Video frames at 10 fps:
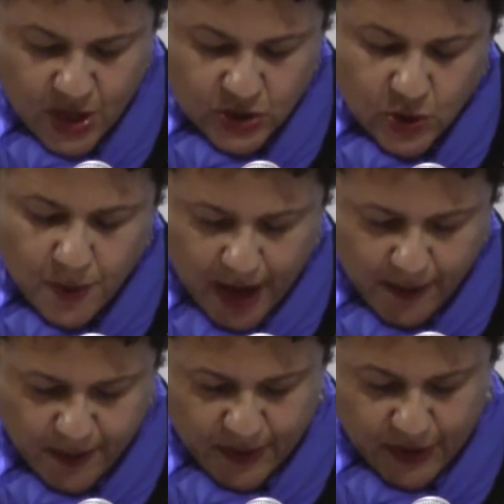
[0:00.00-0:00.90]
So
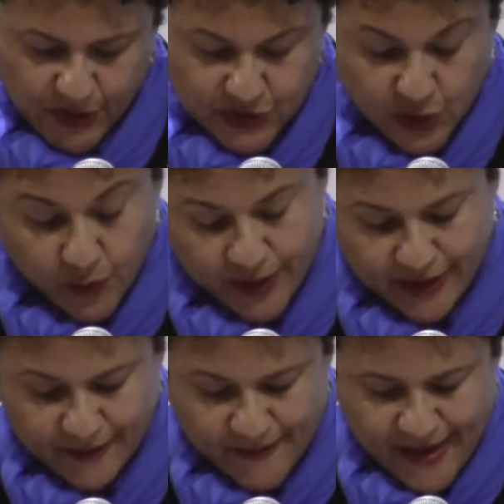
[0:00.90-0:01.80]
palpable, so
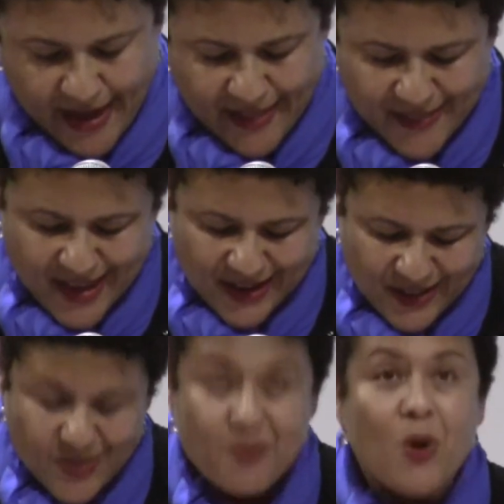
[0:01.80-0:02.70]
real, and
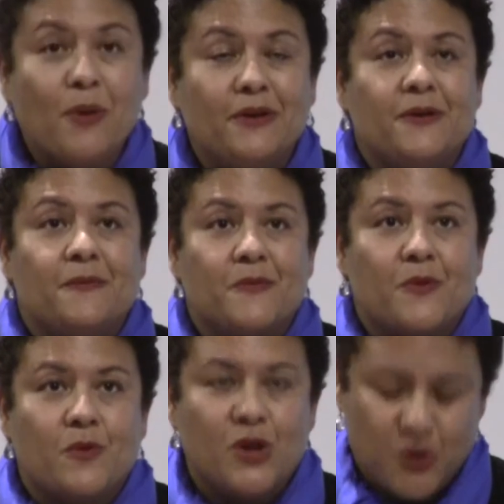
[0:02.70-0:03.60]
then the moment
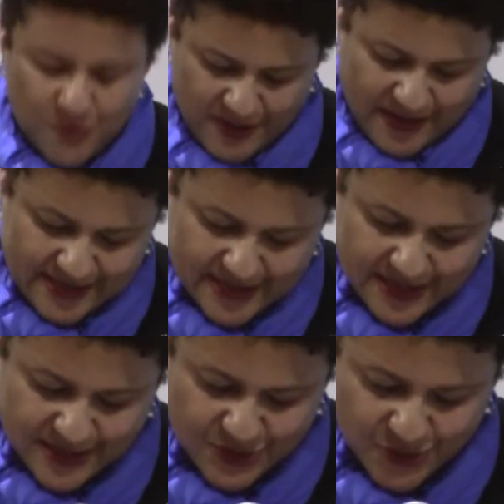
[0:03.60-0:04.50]
when you realize it
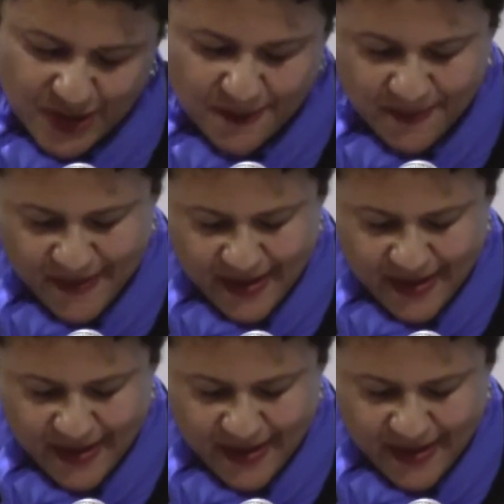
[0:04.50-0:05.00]
is a dream,